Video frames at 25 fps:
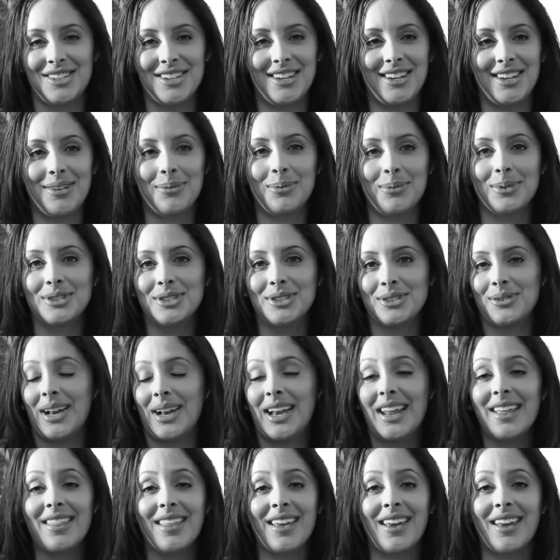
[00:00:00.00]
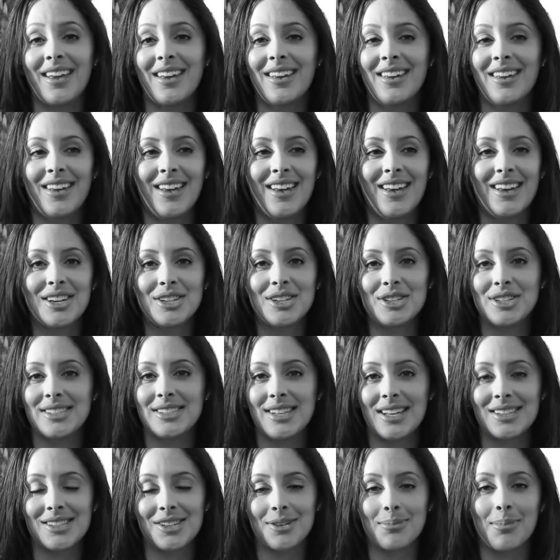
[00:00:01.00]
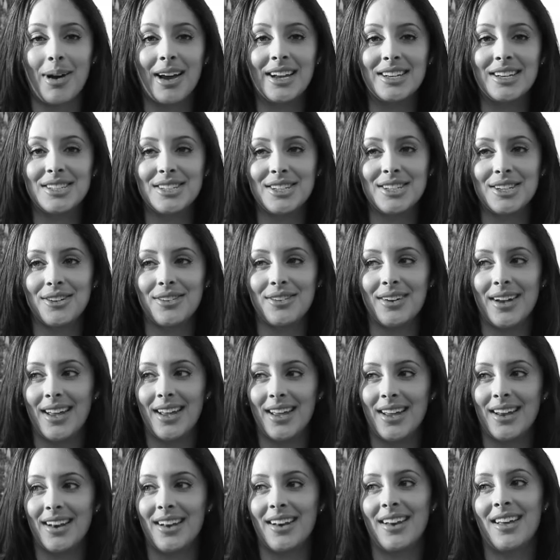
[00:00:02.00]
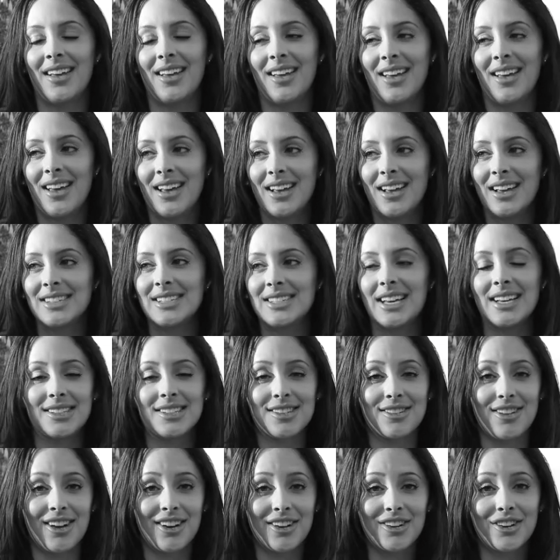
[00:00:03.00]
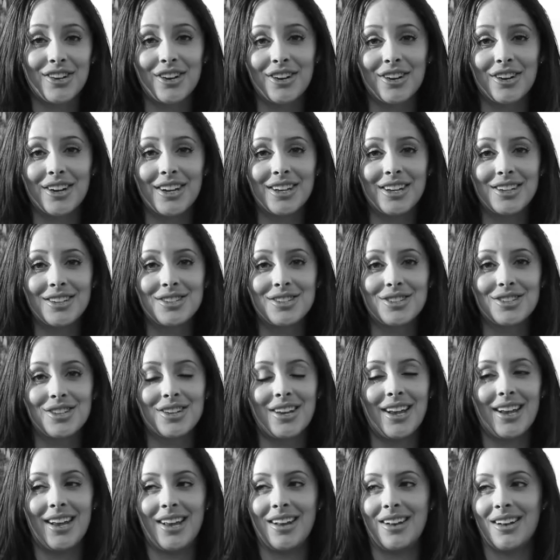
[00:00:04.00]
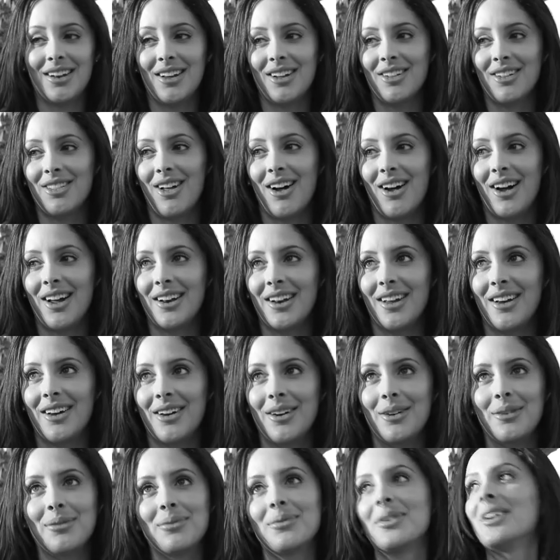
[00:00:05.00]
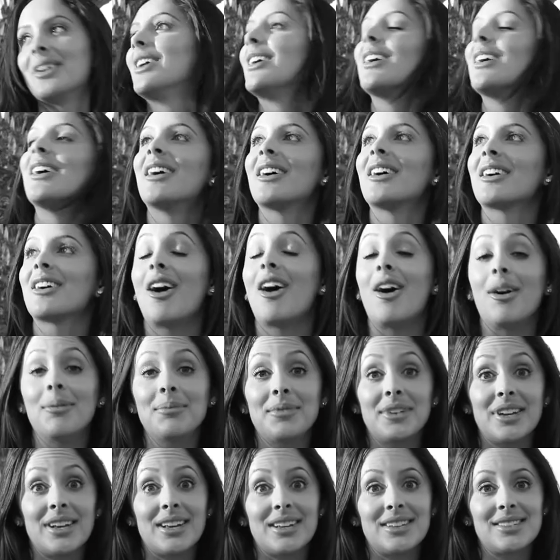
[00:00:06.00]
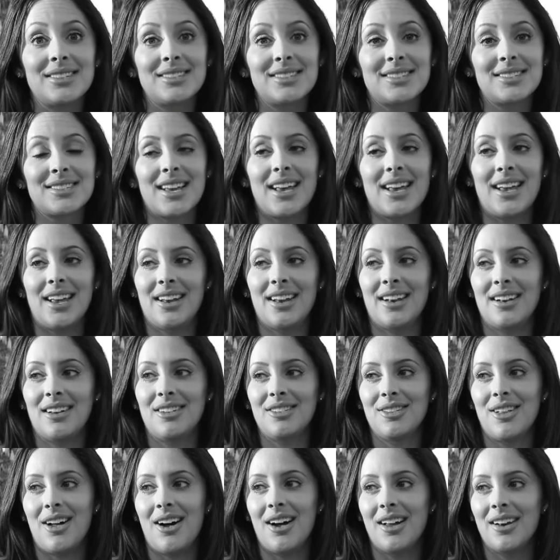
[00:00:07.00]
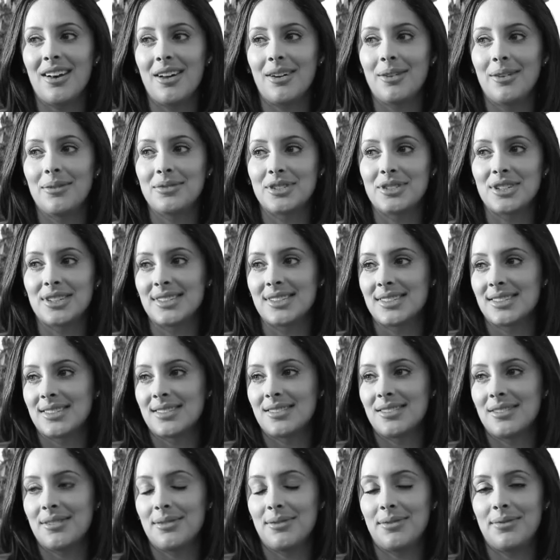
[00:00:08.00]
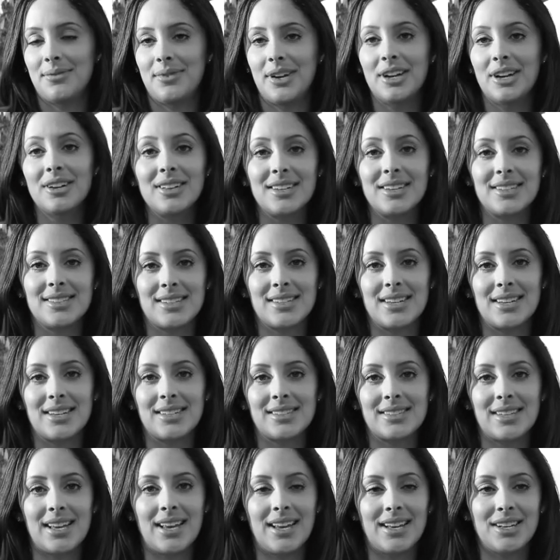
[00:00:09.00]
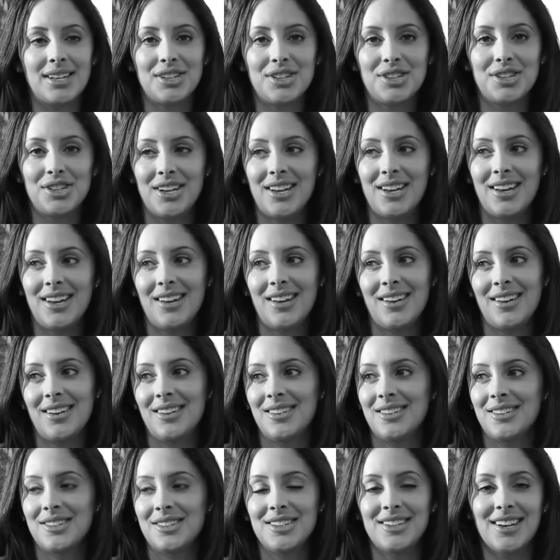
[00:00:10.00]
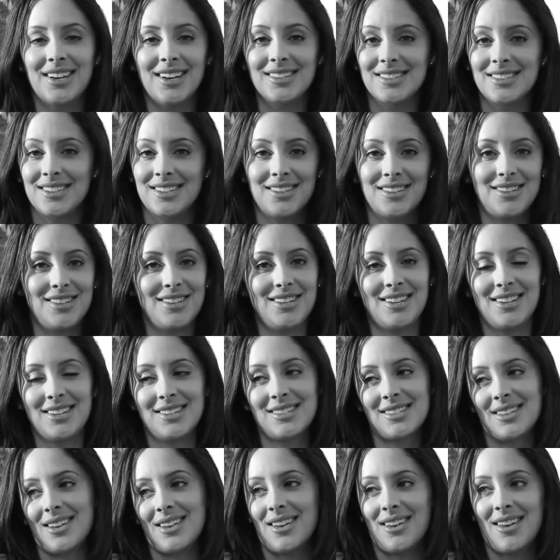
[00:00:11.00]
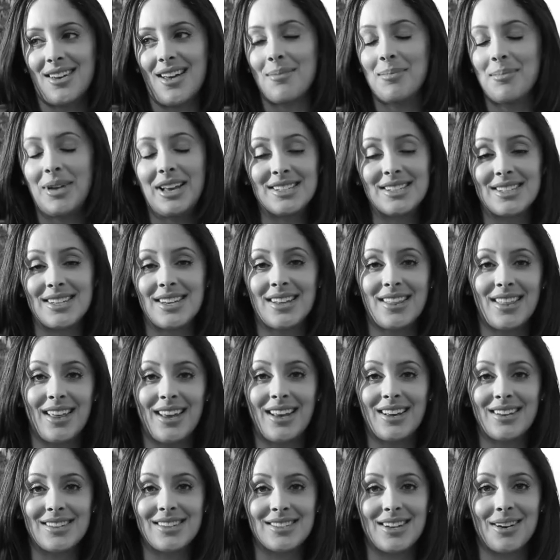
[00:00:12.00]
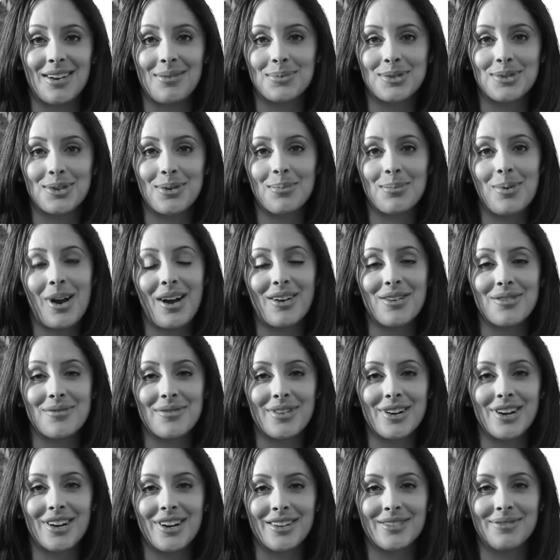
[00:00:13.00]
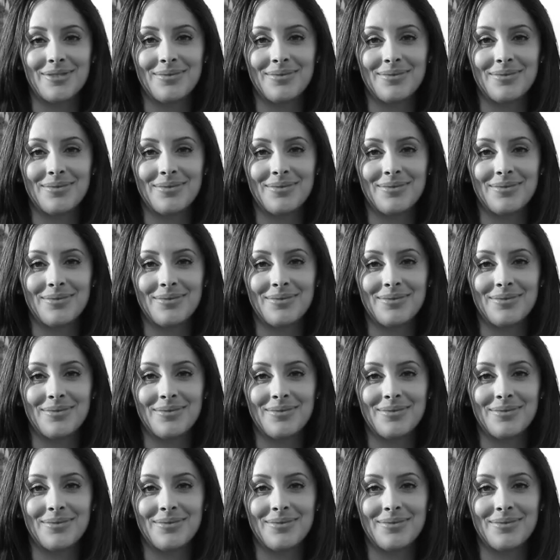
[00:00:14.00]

She will do anything she sets her mind to, and it takes a lot of courage and a lot of confidence and a lot of just fearlessness, and she does it. She does amazing things, and I'm so proud of her.